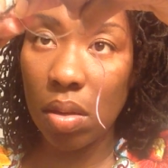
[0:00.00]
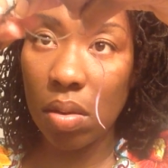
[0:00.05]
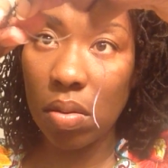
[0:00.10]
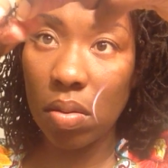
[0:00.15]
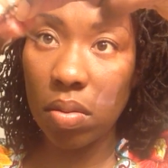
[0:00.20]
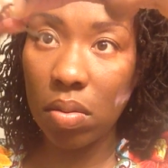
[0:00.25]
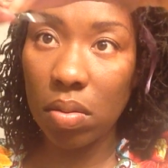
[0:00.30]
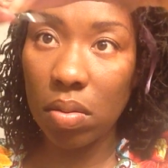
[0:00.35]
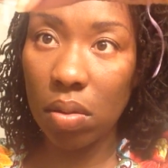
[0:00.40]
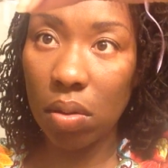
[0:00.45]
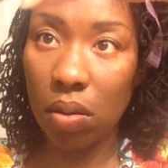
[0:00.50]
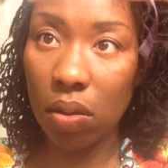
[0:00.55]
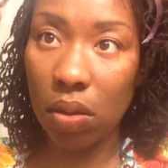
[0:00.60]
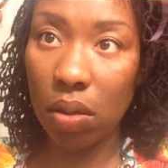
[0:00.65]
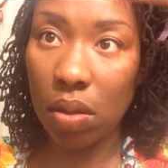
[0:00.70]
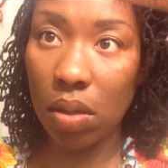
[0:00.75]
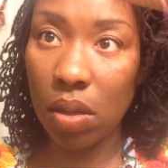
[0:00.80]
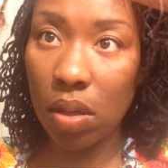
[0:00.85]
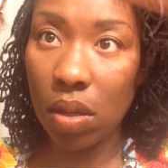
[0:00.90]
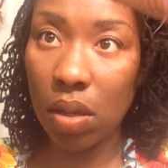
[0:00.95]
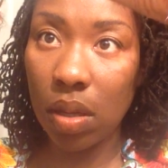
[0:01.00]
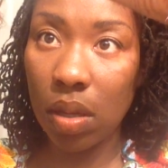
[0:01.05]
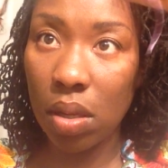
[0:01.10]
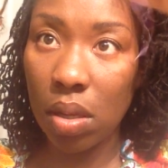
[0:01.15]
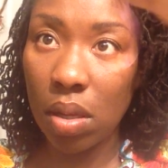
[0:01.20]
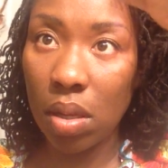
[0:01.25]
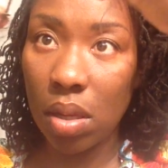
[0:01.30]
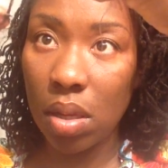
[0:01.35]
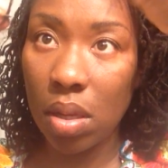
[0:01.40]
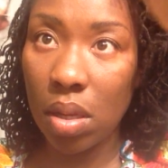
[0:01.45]
hold on.
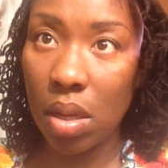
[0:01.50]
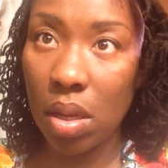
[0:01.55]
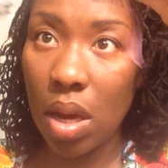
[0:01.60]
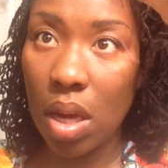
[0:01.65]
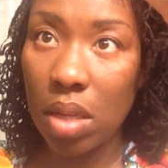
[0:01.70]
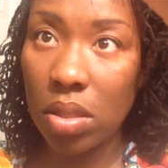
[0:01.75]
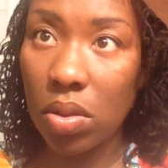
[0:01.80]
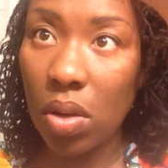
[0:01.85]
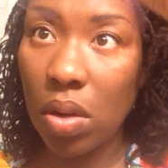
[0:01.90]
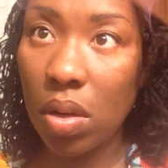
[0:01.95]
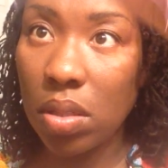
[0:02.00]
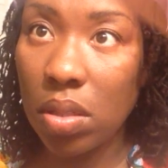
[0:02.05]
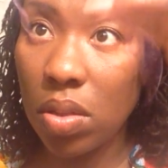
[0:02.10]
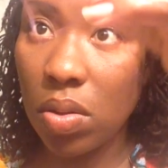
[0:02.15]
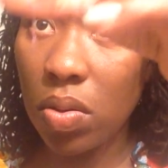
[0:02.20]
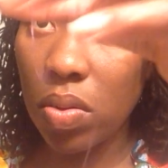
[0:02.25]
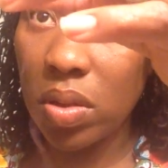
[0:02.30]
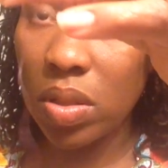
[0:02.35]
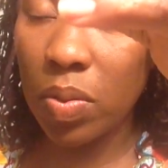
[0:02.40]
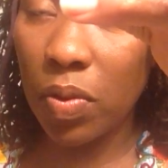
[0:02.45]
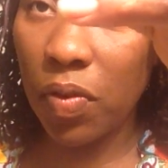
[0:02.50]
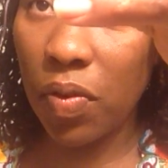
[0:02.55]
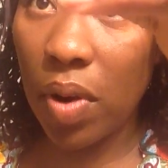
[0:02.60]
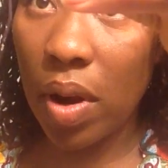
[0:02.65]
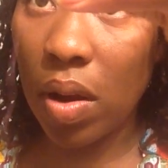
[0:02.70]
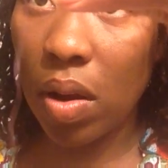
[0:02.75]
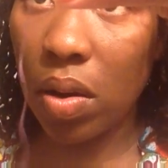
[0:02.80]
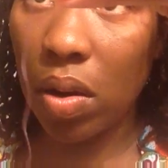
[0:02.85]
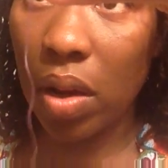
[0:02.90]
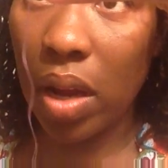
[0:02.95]
I started to do this before I
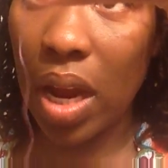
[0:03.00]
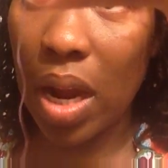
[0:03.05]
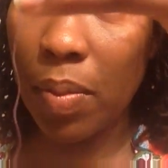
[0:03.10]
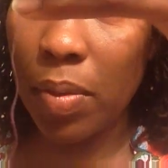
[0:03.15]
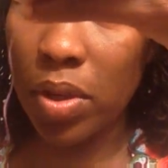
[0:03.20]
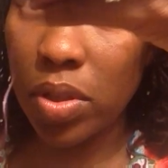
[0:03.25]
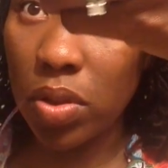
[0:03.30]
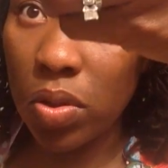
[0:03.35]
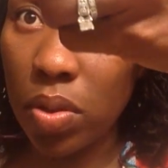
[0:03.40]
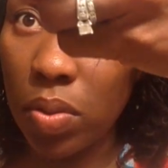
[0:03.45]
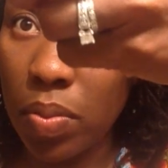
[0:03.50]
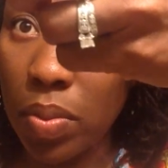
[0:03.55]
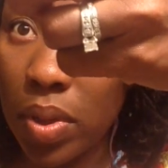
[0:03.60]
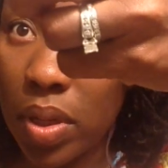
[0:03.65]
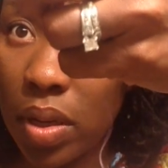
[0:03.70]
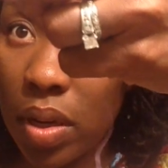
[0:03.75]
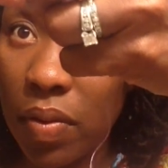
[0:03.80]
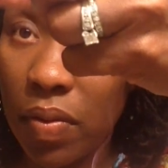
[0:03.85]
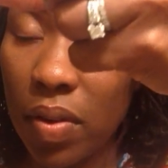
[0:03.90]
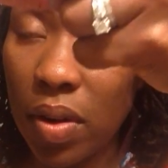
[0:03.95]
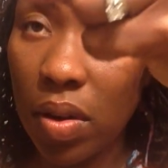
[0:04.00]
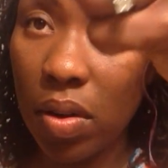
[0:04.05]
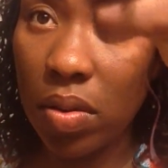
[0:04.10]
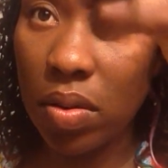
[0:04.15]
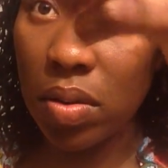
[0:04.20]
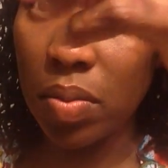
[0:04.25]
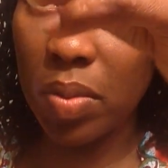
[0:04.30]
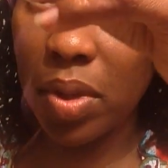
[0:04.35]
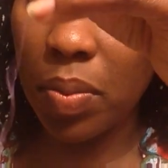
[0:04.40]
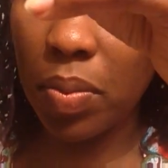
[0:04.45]
got on camera, but I figured
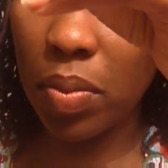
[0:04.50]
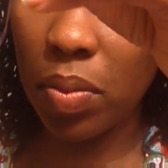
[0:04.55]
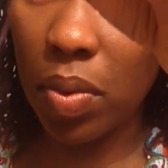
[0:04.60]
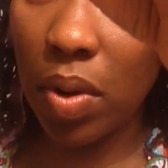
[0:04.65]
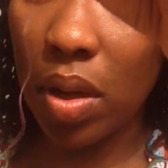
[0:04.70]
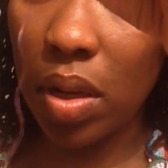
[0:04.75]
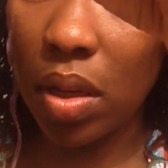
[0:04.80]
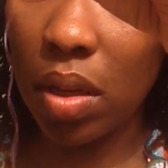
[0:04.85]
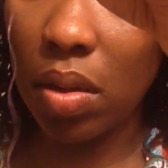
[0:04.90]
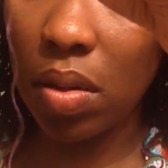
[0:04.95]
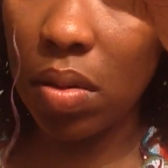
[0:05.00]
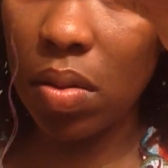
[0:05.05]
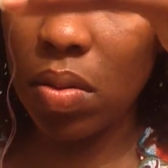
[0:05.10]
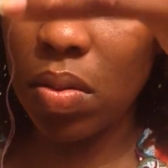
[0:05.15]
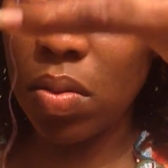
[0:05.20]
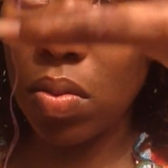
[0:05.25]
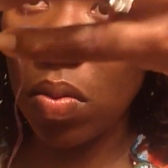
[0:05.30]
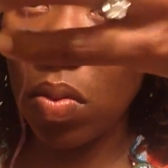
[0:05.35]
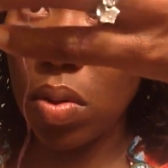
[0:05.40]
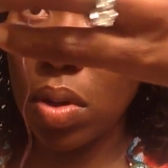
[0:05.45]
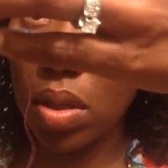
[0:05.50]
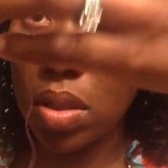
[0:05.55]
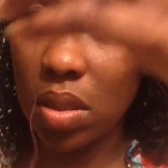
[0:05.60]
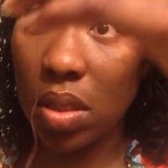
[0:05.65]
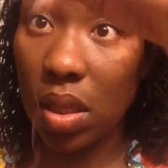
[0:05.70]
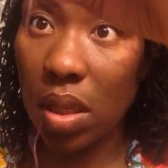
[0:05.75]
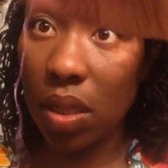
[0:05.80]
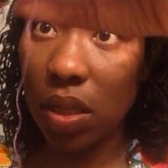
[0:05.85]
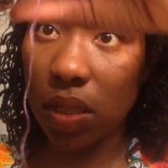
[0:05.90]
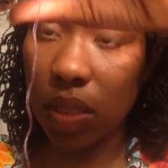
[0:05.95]
some people probably want to
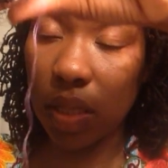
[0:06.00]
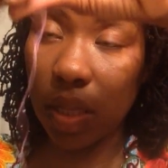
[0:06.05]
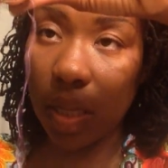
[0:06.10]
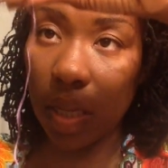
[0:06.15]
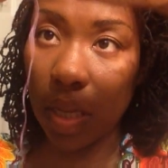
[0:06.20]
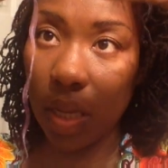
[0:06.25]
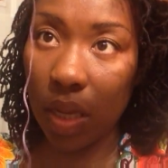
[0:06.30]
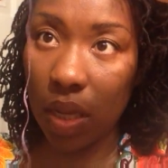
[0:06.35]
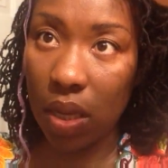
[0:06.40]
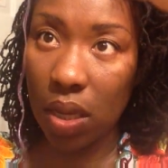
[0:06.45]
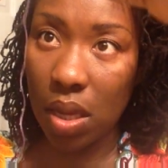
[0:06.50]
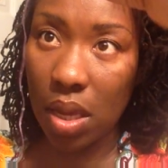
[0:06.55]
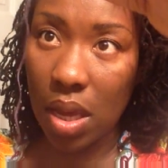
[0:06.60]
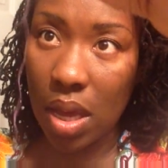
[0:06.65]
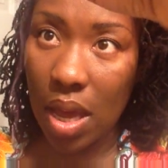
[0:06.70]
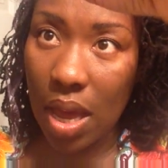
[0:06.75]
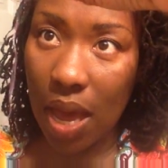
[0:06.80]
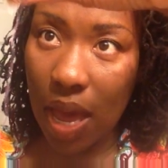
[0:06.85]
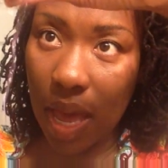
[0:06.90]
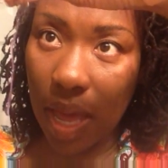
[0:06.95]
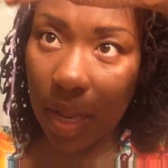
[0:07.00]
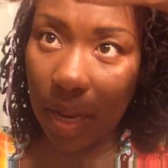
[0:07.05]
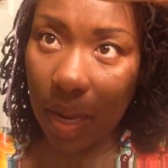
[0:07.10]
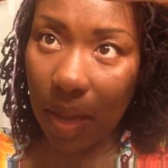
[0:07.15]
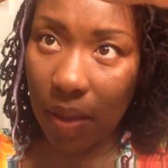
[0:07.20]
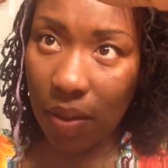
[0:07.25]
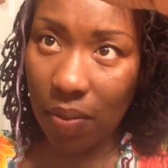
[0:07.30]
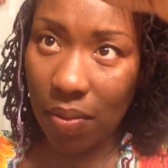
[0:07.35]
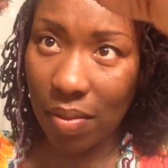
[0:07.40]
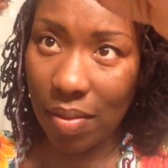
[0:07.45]
see this. And
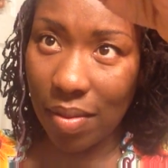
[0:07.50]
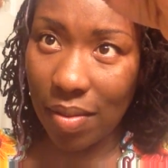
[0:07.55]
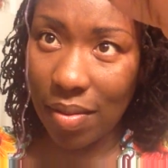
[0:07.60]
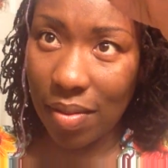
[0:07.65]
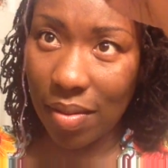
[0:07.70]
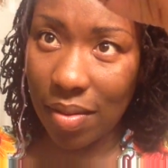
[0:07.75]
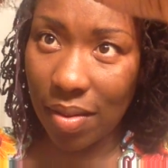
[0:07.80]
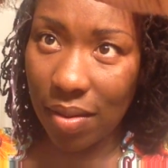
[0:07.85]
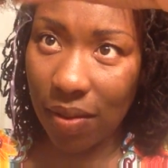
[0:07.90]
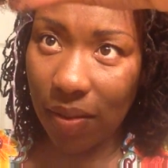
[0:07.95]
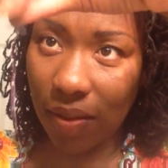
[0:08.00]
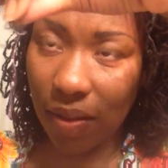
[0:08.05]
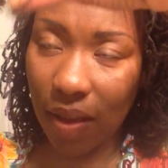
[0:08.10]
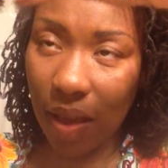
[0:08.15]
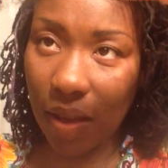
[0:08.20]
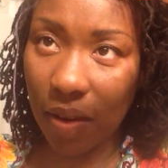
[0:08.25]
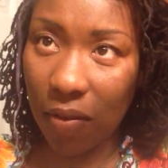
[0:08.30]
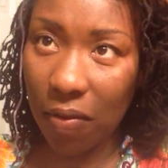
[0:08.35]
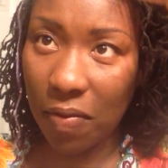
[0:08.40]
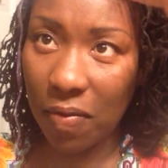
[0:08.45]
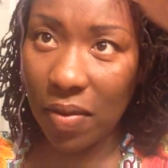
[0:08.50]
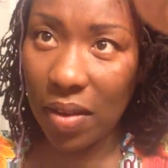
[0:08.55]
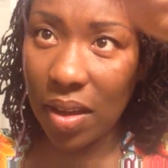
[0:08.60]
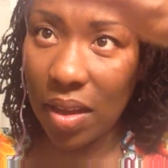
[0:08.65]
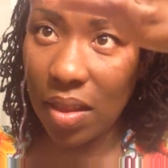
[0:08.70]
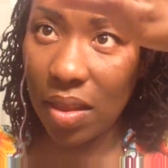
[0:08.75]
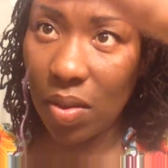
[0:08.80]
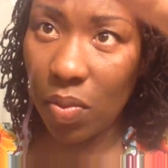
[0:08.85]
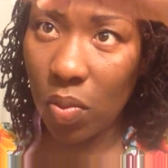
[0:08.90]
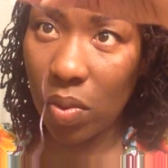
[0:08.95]
I kind of
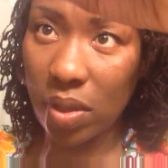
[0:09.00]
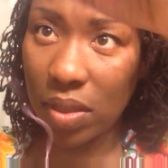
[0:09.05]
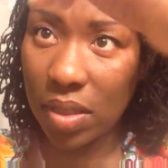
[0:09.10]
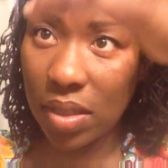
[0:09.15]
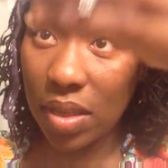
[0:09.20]
feed the one